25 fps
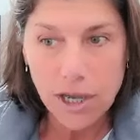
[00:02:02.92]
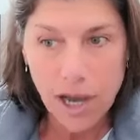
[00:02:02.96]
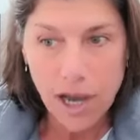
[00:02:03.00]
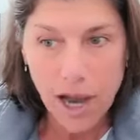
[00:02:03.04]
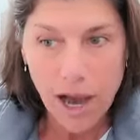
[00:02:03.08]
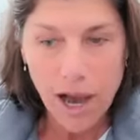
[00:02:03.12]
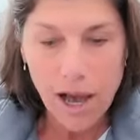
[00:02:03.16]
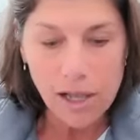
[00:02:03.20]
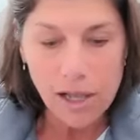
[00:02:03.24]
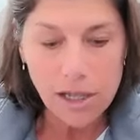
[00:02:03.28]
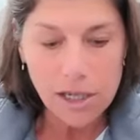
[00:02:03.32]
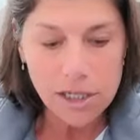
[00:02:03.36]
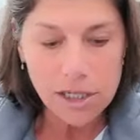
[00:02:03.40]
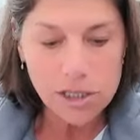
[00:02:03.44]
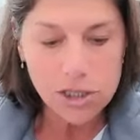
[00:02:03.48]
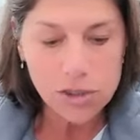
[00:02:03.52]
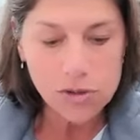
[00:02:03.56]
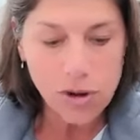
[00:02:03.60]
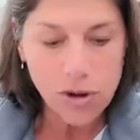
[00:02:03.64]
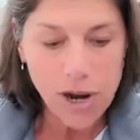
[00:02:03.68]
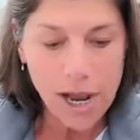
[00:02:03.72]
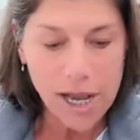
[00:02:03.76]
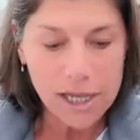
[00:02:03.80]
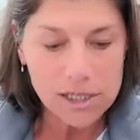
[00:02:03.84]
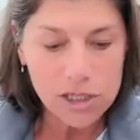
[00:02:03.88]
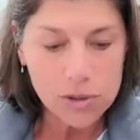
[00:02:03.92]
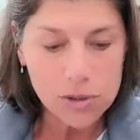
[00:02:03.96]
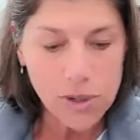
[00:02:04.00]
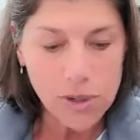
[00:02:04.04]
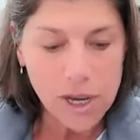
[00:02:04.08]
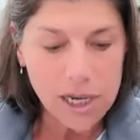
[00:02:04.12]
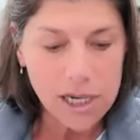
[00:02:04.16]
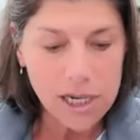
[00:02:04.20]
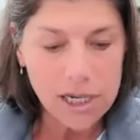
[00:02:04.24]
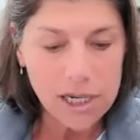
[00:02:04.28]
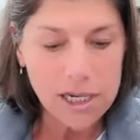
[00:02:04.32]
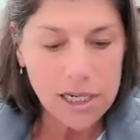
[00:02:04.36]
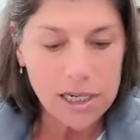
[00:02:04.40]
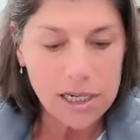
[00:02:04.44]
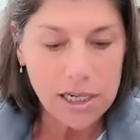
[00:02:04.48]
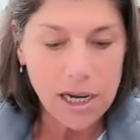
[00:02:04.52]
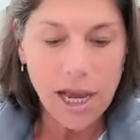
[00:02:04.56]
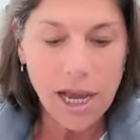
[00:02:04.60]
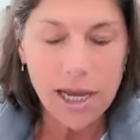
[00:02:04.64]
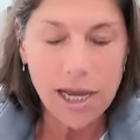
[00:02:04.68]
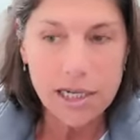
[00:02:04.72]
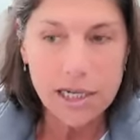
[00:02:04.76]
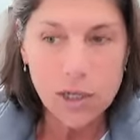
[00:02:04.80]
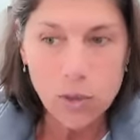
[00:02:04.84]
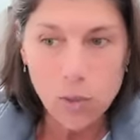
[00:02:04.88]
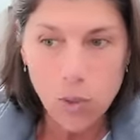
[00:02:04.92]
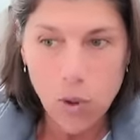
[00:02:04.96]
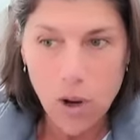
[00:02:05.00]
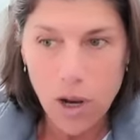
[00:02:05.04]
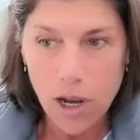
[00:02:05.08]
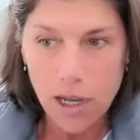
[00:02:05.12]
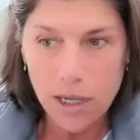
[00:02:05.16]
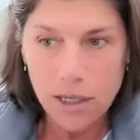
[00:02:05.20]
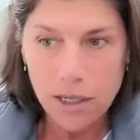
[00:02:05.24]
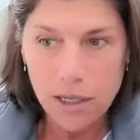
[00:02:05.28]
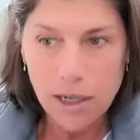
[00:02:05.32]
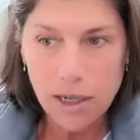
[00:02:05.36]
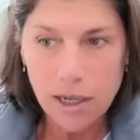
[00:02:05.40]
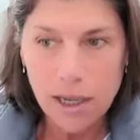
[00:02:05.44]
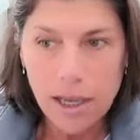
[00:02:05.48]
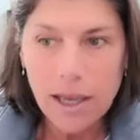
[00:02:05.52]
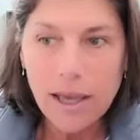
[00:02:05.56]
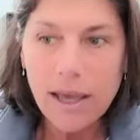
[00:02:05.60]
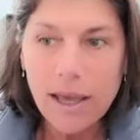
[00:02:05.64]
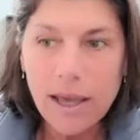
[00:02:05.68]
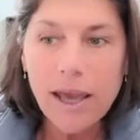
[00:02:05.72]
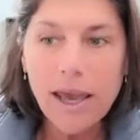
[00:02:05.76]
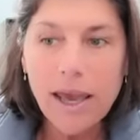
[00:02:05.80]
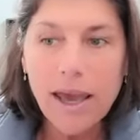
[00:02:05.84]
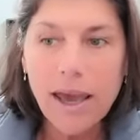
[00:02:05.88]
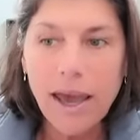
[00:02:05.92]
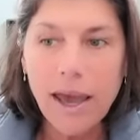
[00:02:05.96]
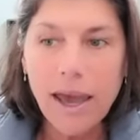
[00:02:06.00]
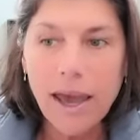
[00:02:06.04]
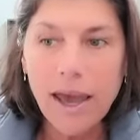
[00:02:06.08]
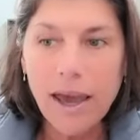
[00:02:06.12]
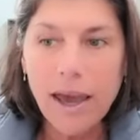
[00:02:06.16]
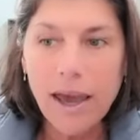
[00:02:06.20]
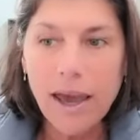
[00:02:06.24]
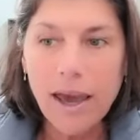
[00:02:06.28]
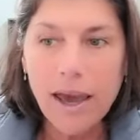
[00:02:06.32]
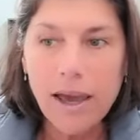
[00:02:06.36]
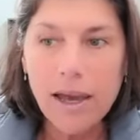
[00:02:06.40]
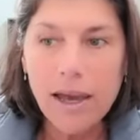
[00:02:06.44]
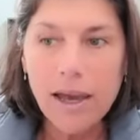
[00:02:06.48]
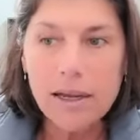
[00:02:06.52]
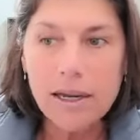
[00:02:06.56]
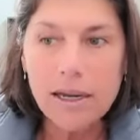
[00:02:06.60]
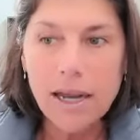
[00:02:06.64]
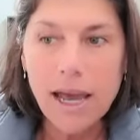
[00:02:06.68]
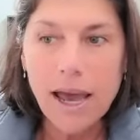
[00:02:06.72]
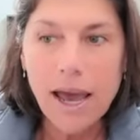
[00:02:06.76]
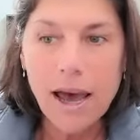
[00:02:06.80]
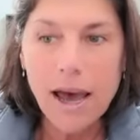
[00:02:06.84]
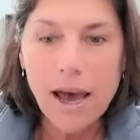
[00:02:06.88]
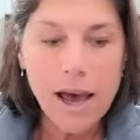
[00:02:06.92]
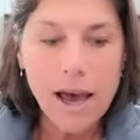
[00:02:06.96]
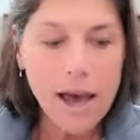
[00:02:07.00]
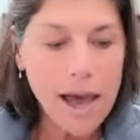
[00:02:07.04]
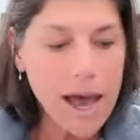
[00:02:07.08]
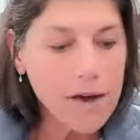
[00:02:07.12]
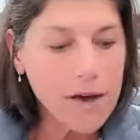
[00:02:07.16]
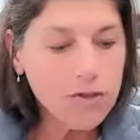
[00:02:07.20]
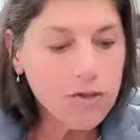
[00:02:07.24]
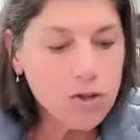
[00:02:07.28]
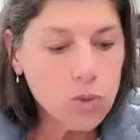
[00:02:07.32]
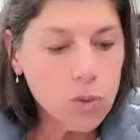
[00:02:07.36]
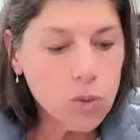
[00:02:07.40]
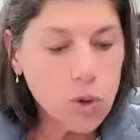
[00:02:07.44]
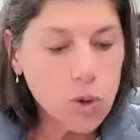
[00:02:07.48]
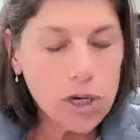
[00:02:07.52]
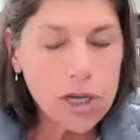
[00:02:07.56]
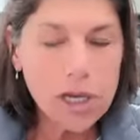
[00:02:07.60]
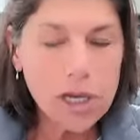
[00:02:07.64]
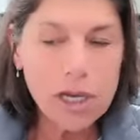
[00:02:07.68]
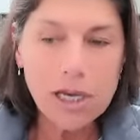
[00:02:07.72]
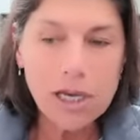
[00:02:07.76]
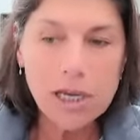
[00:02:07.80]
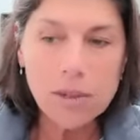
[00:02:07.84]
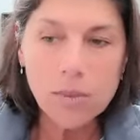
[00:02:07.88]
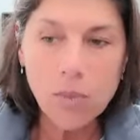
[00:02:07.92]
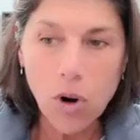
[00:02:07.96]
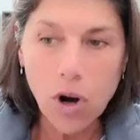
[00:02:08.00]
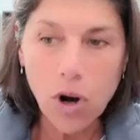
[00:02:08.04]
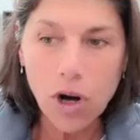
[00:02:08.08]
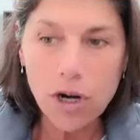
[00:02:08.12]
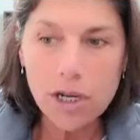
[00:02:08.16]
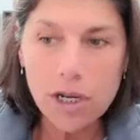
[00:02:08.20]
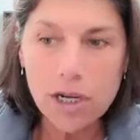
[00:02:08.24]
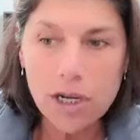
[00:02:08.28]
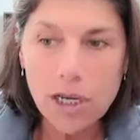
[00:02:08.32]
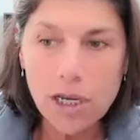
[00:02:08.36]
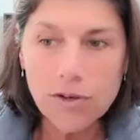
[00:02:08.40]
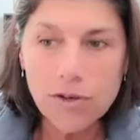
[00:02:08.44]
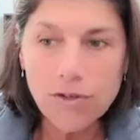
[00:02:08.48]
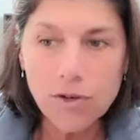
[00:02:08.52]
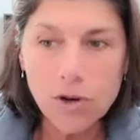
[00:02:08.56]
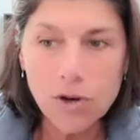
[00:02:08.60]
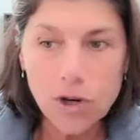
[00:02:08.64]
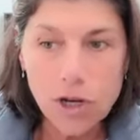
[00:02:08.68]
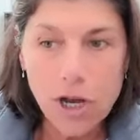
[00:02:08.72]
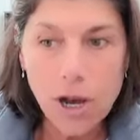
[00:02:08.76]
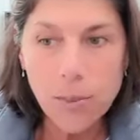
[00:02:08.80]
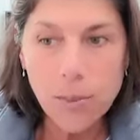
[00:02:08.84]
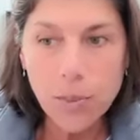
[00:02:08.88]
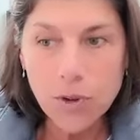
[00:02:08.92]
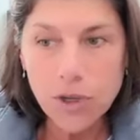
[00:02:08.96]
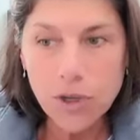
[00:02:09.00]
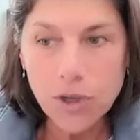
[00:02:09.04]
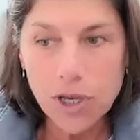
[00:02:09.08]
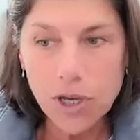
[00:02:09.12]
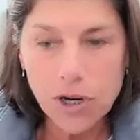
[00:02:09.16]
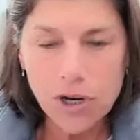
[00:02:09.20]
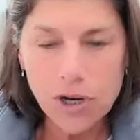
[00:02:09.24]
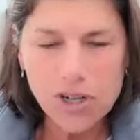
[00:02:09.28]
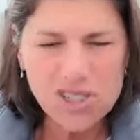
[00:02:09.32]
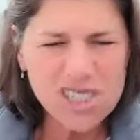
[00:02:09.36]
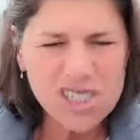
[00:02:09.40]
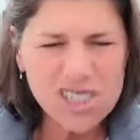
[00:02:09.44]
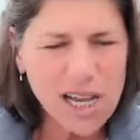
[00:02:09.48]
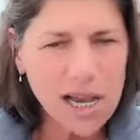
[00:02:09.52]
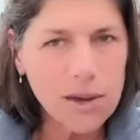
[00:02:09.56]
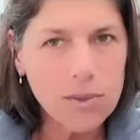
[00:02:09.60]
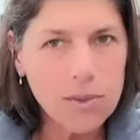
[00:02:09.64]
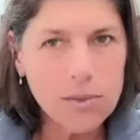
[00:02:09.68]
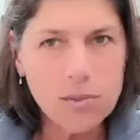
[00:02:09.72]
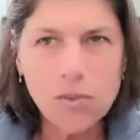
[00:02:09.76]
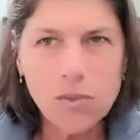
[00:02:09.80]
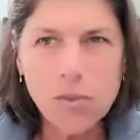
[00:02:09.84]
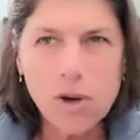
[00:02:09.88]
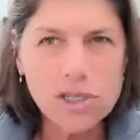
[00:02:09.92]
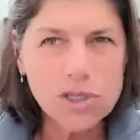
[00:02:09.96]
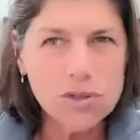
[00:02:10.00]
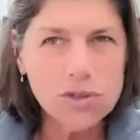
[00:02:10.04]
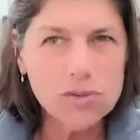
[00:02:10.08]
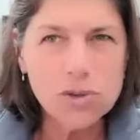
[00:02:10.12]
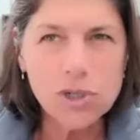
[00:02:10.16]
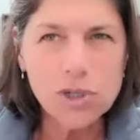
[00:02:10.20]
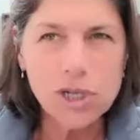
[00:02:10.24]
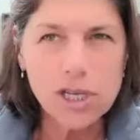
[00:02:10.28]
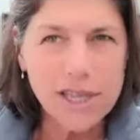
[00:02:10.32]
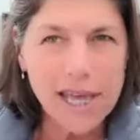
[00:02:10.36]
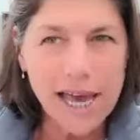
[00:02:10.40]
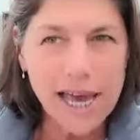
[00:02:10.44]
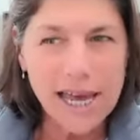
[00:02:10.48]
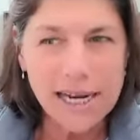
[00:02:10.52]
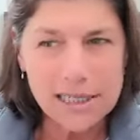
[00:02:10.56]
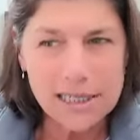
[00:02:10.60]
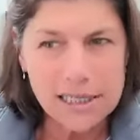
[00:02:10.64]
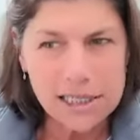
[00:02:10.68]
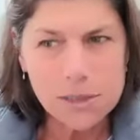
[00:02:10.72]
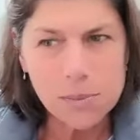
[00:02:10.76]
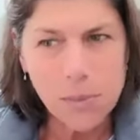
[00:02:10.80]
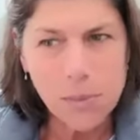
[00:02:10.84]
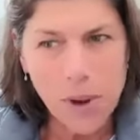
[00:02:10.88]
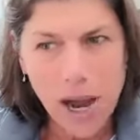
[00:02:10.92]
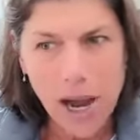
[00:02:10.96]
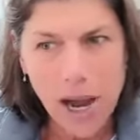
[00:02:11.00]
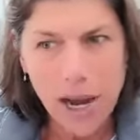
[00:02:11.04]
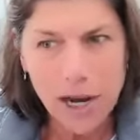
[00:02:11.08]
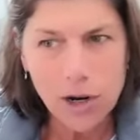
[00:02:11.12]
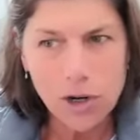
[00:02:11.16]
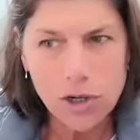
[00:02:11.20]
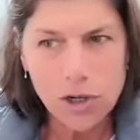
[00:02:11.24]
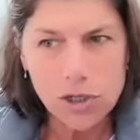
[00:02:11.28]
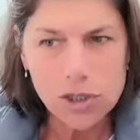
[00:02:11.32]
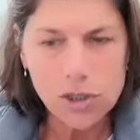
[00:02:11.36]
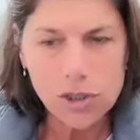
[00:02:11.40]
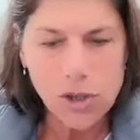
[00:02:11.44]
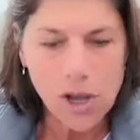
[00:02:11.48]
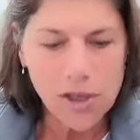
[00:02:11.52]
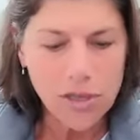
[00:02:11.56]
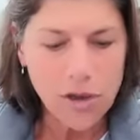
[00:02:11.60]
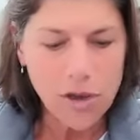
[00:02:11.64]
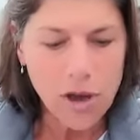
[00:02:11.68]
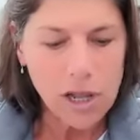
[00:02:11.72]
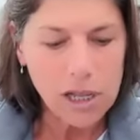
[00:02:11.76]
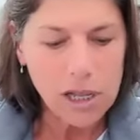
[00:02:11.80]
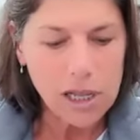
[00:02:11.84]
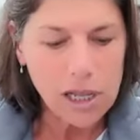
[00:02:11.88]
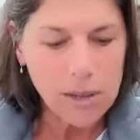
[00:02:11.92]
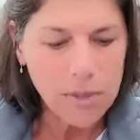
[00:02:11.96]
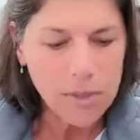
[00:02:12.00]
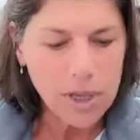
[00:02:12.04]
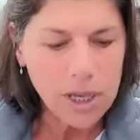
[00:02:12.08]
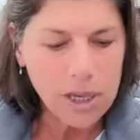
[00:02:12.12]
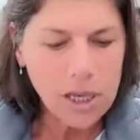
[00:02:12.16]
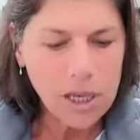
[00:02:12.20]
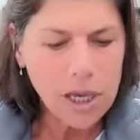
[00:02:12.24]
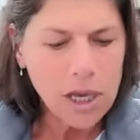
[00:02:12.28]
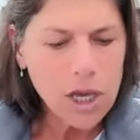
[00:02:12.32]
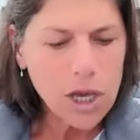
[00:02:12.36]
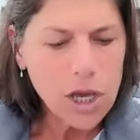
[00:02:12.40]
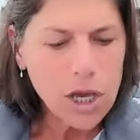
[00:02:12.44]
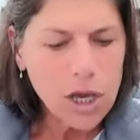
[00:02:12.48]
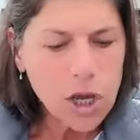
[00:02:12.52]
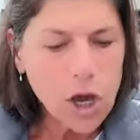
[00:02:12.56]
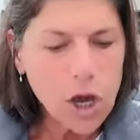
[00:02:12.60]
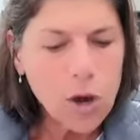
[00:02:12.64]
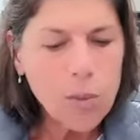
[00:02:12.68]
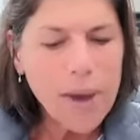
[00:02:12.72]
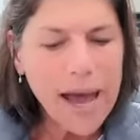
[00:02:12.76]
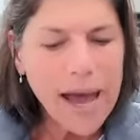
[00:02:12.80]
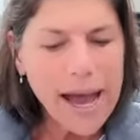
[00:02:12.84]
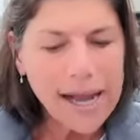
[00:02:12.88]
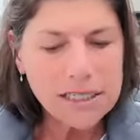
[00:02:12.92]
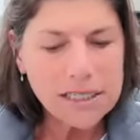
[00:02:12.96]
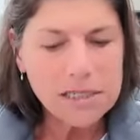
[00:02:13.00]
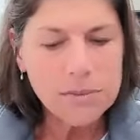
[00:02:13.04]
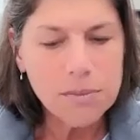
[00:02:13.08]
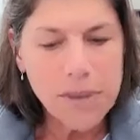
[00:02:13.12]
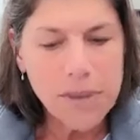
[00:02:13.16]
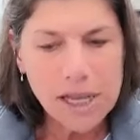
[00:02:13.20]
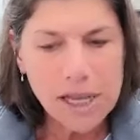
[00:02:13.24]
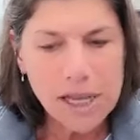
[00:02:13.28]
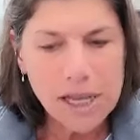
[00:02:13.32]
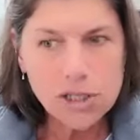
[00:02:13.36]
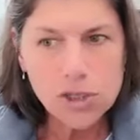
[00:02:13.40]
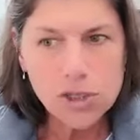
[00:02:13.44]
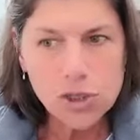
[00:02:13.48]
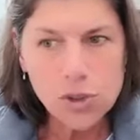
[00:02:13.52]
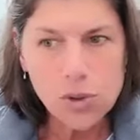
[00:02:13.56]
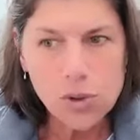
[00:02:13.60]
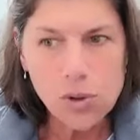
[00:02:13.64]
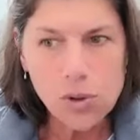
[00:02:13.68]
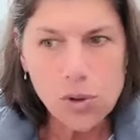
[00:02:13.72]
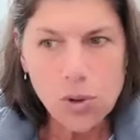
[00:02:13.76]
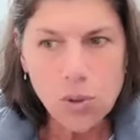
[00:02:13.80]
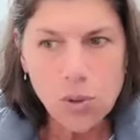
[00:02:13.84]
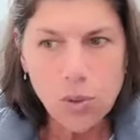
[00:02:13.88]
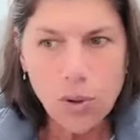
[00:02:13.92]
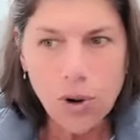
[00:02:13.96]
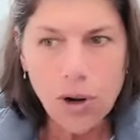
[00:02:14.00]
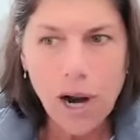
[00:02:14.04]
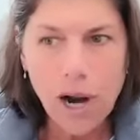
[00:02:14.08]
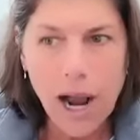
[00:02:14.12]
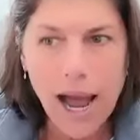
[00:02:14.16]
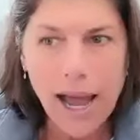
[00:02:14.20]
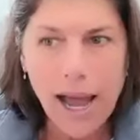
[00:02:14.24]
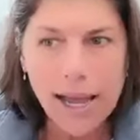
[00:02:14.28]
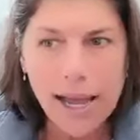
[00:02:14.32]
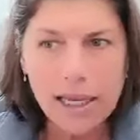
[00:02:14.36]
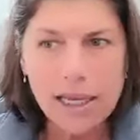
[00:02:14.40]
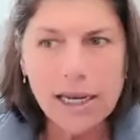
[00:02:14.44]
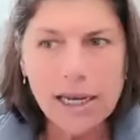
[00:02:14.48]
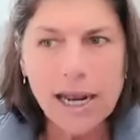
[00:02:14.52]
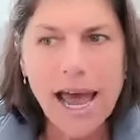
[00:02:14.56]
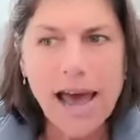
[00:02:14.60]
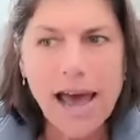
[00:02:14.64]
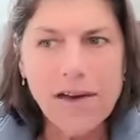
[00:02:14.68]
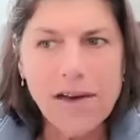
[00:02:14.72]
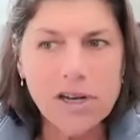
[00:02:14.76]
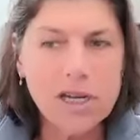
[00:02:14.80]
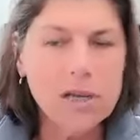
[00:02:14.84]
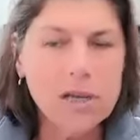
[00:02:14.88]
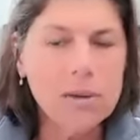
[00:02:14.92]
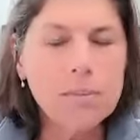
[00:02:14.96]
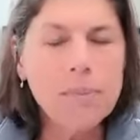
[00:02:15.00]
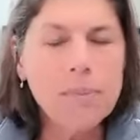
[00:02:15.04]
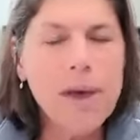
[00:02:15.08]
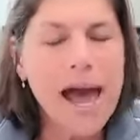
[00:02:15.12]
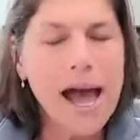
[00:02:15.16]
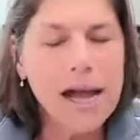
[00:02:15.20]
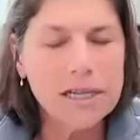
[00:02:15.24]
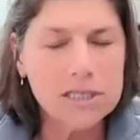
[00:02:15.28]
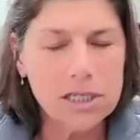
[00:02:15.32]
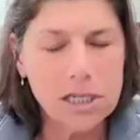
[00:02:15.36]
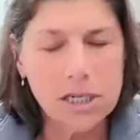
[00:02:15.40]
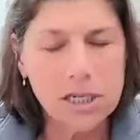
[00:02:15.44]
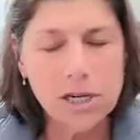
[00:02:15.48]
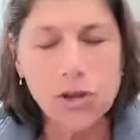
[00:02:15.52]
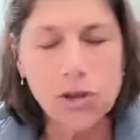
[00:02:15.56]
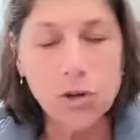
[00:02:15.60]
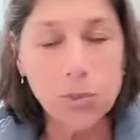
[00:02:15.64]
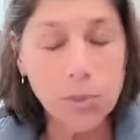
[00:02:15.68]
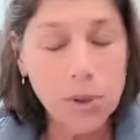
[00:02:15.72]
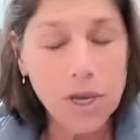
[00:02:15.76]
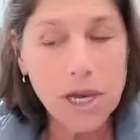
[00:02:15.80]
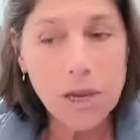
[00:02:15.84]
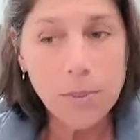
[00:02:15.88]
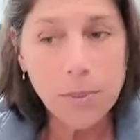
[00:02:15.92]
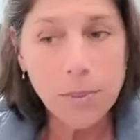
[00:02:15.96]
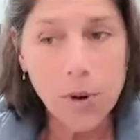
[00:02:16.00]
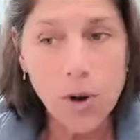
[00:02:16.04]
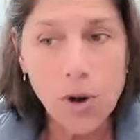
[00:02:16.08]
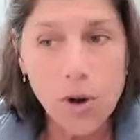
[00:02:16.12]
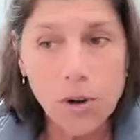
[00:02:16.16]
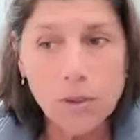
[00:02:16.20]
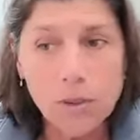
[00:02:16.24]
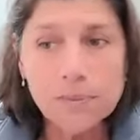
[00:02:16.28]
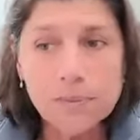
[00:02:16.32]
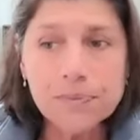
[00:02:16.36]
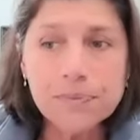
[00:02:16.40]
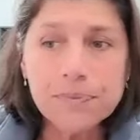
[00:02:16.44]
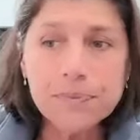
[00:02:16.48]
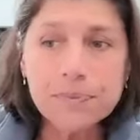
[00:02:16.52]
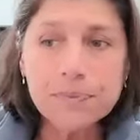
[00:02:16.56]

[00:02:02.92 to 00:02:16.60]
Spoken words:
in college, graduated in 91. And after working in marketing for a couple of years, I wasn't really that inspired. So I thought, let me go back to med school where I can have an impact on other people.